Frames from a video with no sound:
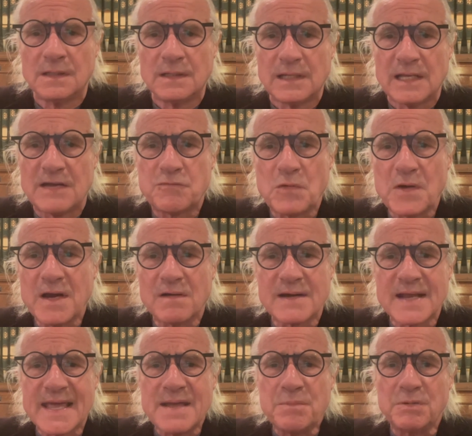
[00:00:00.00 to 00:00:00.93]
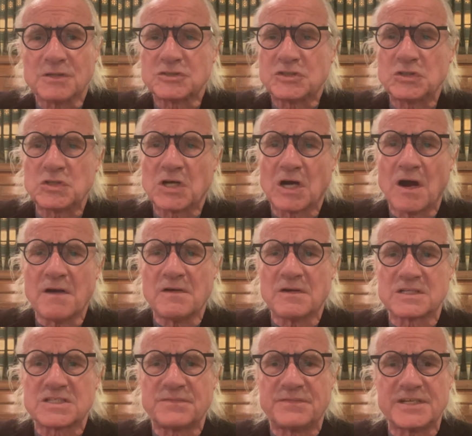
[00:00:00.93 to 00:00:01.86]
If we are unable to garner
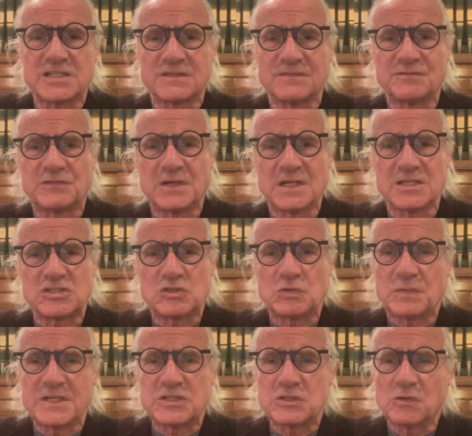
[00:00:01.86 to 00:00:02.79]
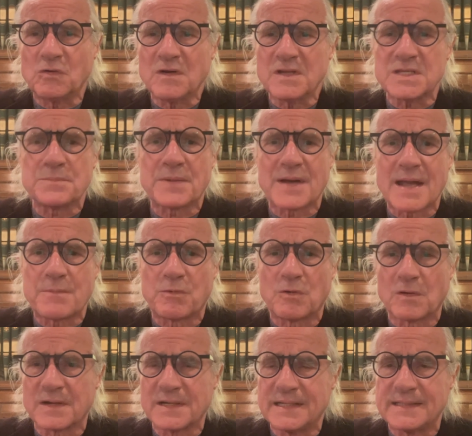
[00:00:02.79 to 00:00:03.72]
sufficient funds to restore the pipe
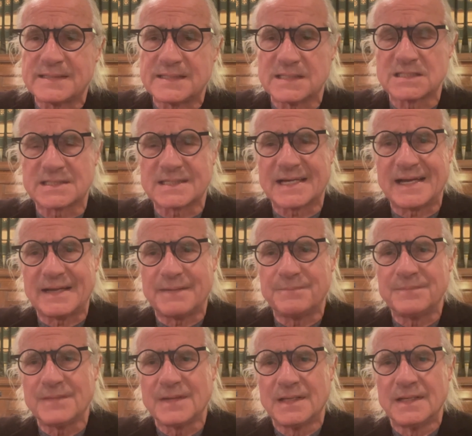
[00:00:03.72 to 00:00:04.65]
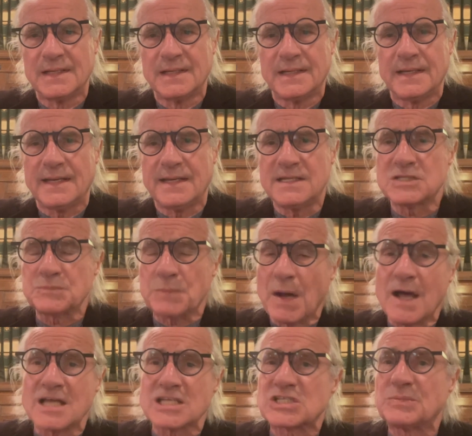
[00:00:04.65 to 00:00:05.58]
organ at this time, it is
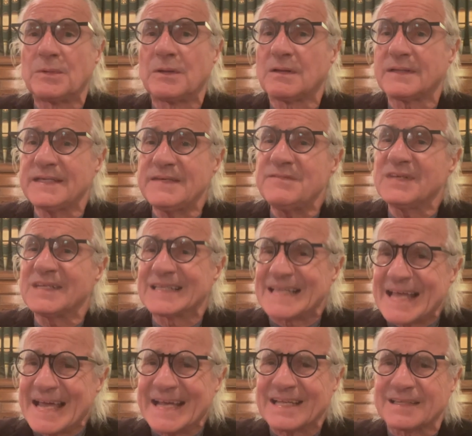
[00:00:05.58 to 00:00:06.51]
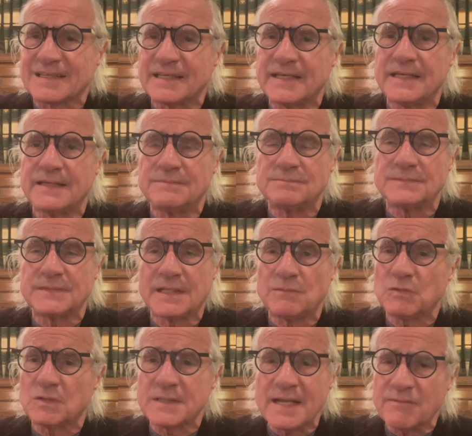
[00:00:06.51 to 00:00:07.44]
possible, even likely, it
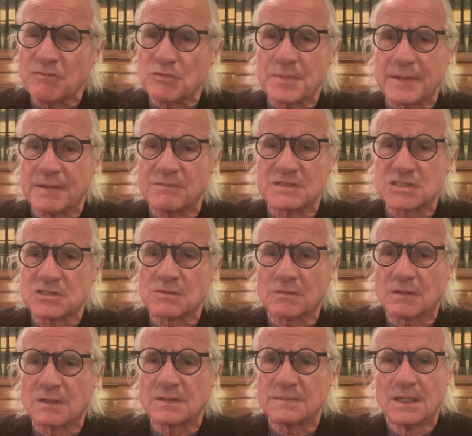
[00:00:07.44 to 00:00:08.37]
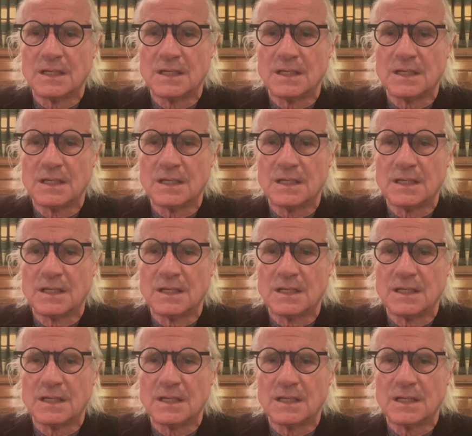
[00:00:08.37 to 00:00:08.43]
will never be restored.